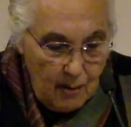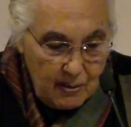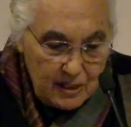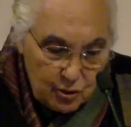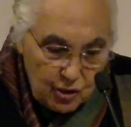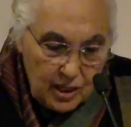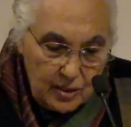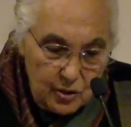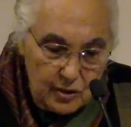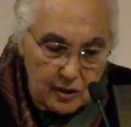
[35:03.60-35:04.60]
But the
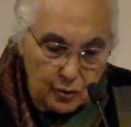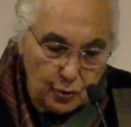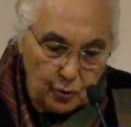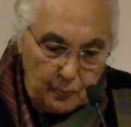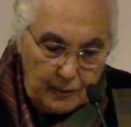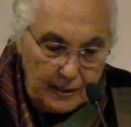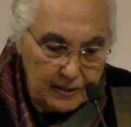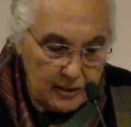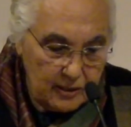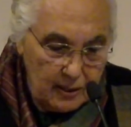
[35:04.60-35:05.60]
changes that took
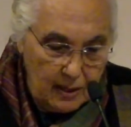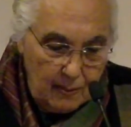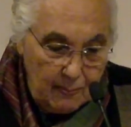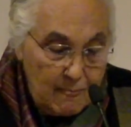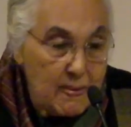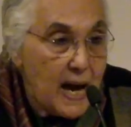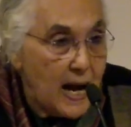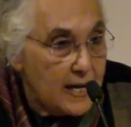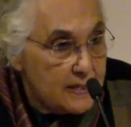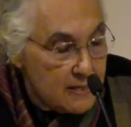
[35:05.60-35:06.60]
place
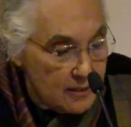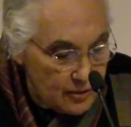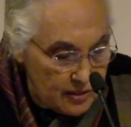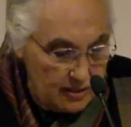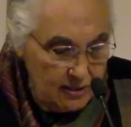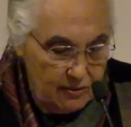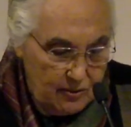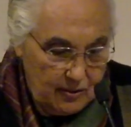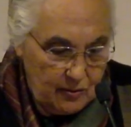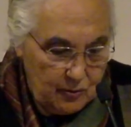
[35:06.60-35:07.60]
behind the
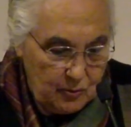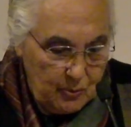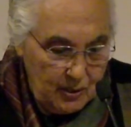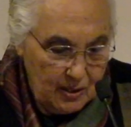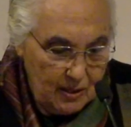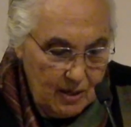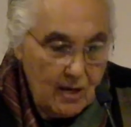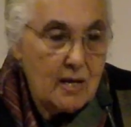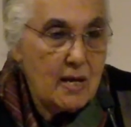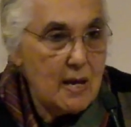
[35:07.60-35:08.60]
scenes, as it were,
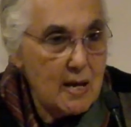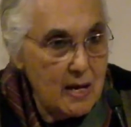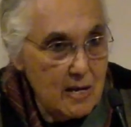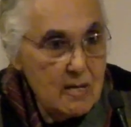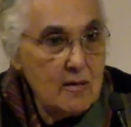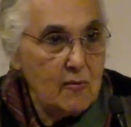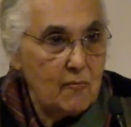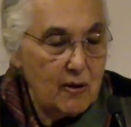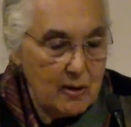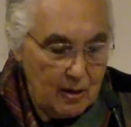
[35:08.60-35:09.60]
in
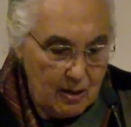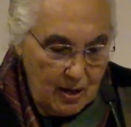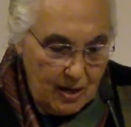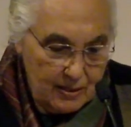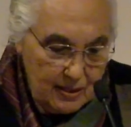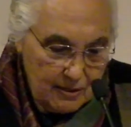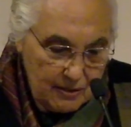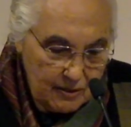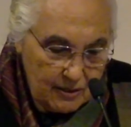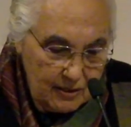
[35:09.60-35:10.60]
Varna
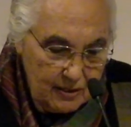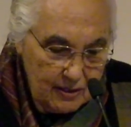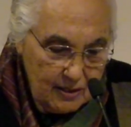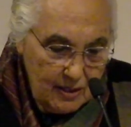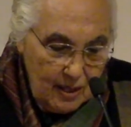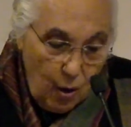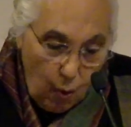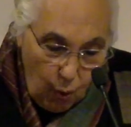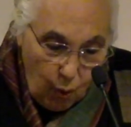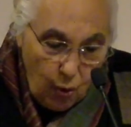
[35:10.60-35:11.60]
identity,
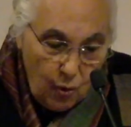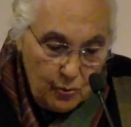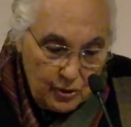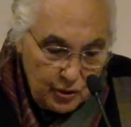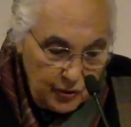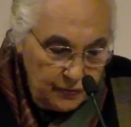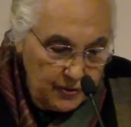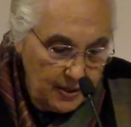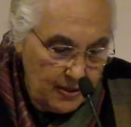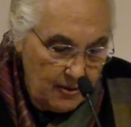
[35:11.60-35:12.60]
or the
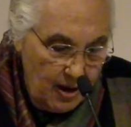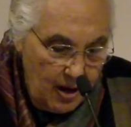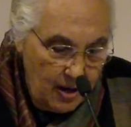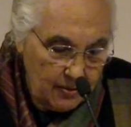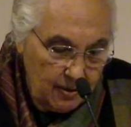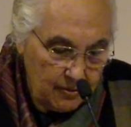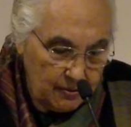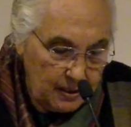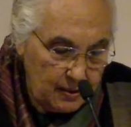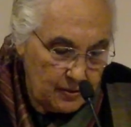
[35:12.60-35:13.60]
shifting in the
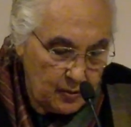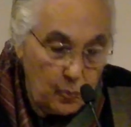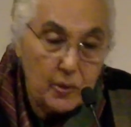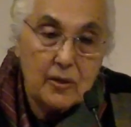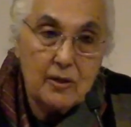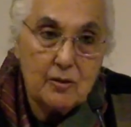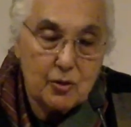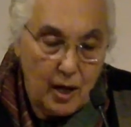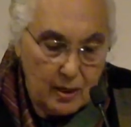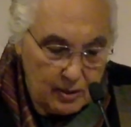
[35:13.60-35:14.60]
hierarchies within
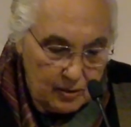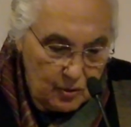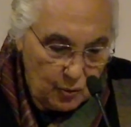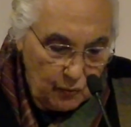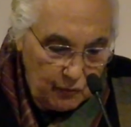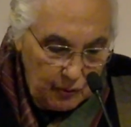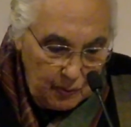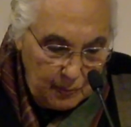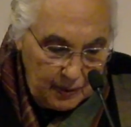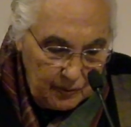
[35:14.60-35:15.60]
jatis over a
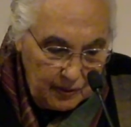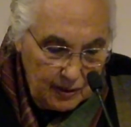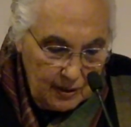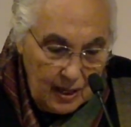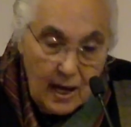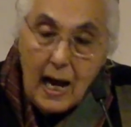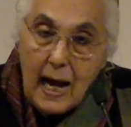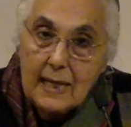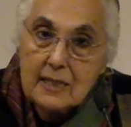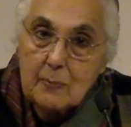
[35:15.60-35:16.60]
period,
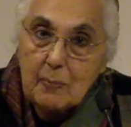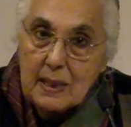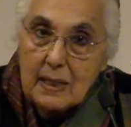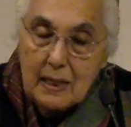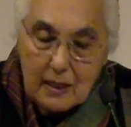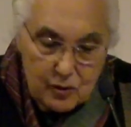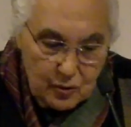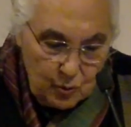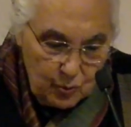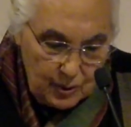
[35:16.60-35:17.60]
has been less
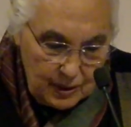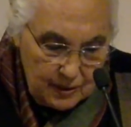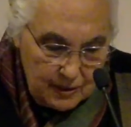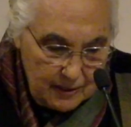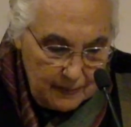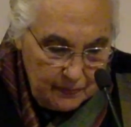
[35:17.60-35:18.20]
noticed